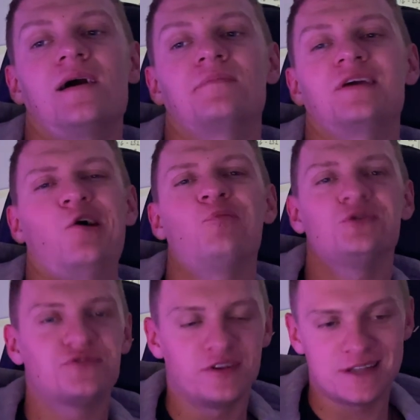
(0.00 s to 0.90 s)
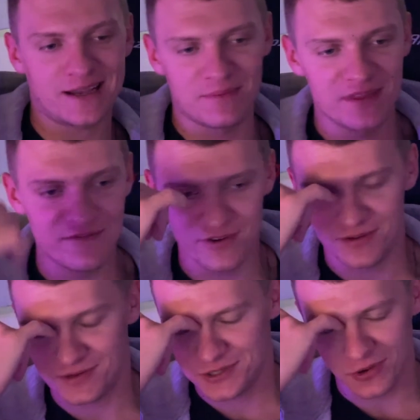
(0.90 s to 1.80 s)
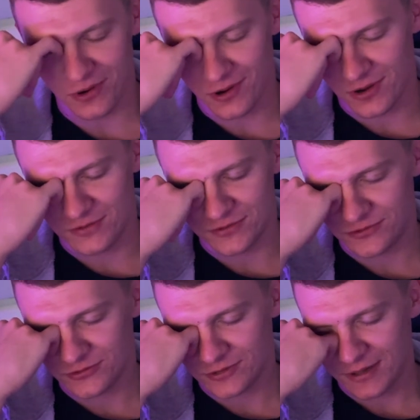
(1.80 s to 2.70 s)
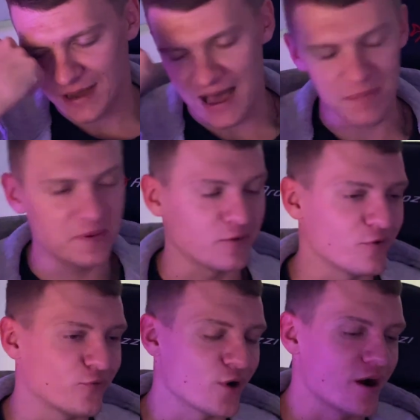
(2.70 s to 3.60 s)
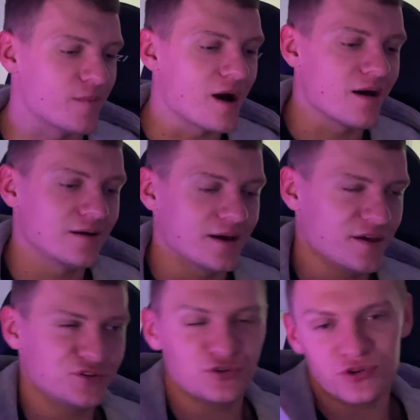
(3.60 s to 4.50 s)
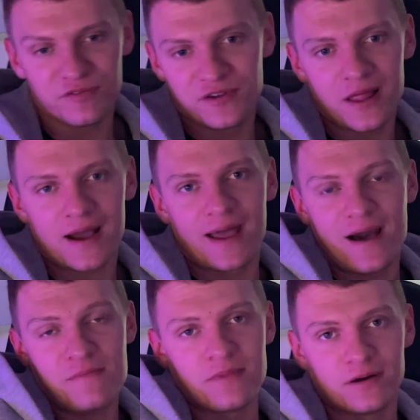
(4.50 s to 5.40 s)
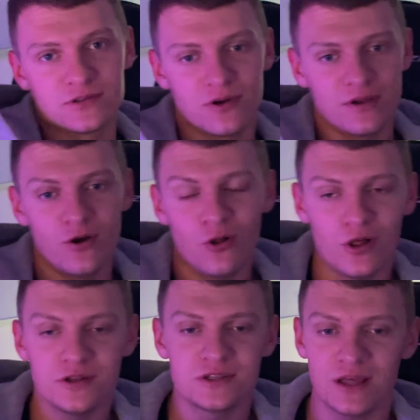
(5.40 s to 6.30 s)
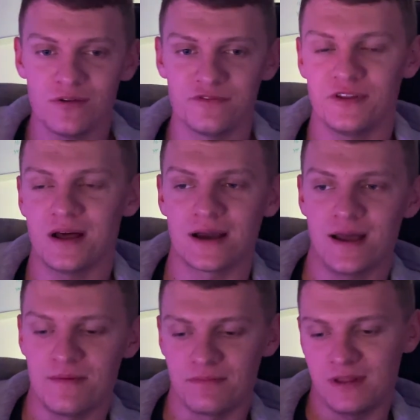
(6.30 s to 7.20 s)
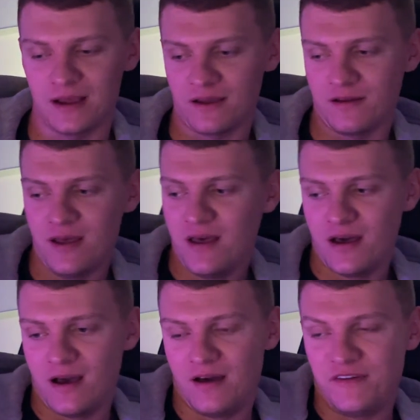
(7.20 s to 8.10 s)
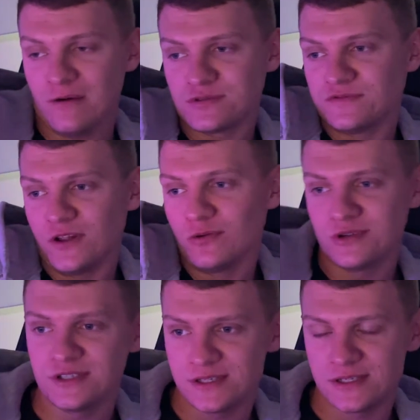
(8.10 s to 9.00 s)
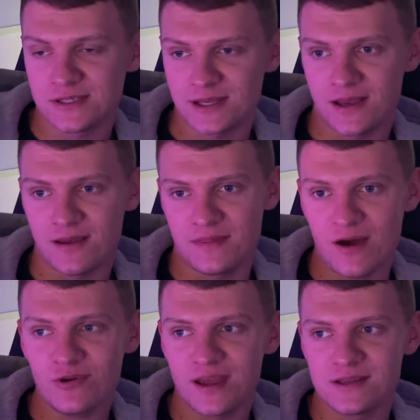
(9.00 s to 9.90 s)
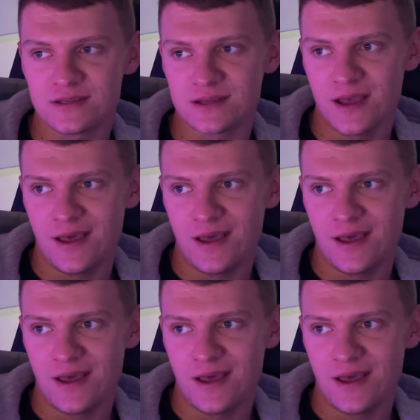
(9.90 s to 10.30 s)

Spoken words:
it almost feels like I'm never sort of happy with where I'm at. And I just don't feel like I am. In all honesty, I don't feel like I am. Like, 1,000 followers is nowadays